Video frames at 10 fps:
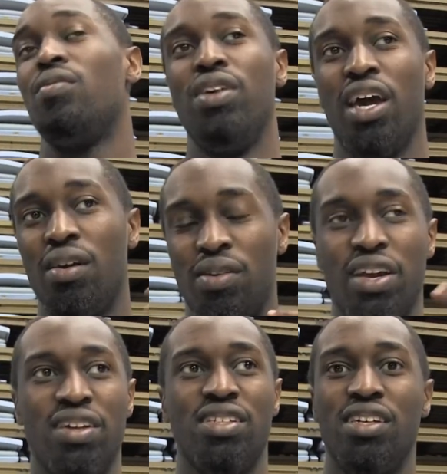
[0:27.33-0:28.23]
We had
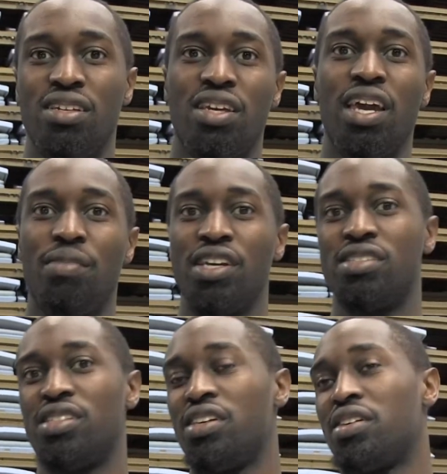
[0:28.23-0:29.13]
guaranteed the game
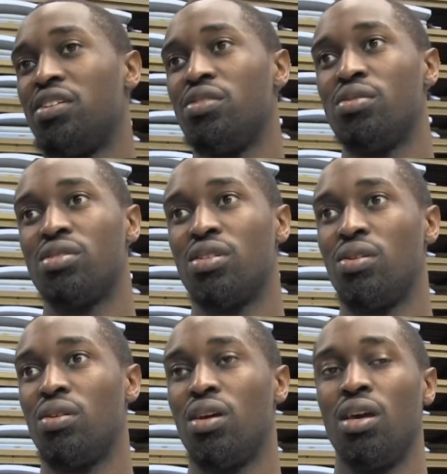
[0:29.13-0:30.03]
against Syracuse,
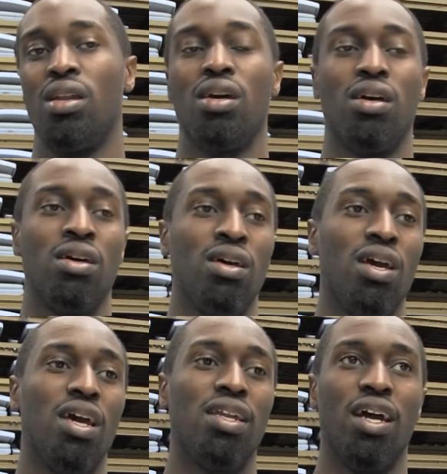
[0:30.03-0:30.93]
and uh,
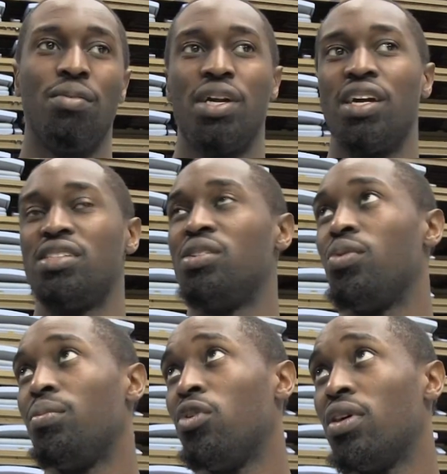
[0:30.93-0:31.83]
now we're guaranteed
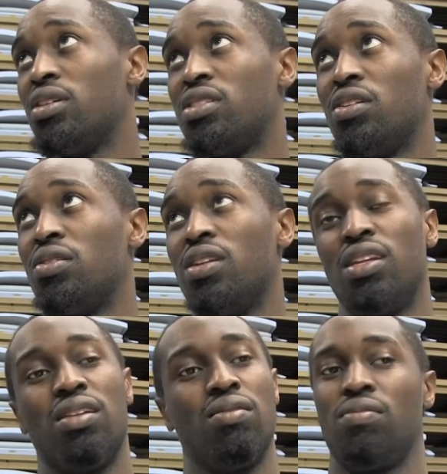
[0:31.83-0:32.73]
one more. So
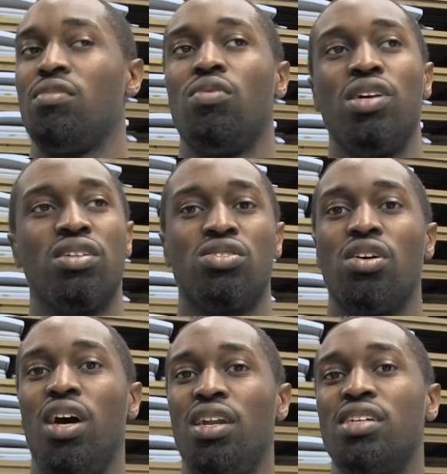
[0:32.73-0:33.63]
we
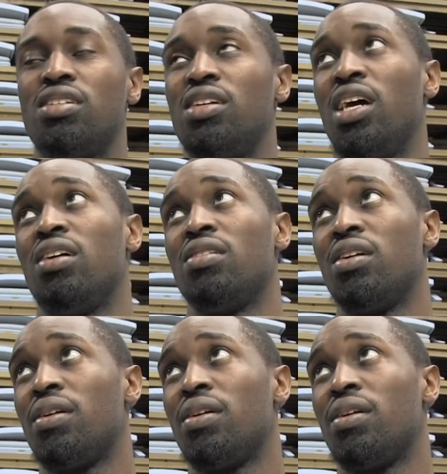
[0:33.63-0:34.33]
control our destiny now.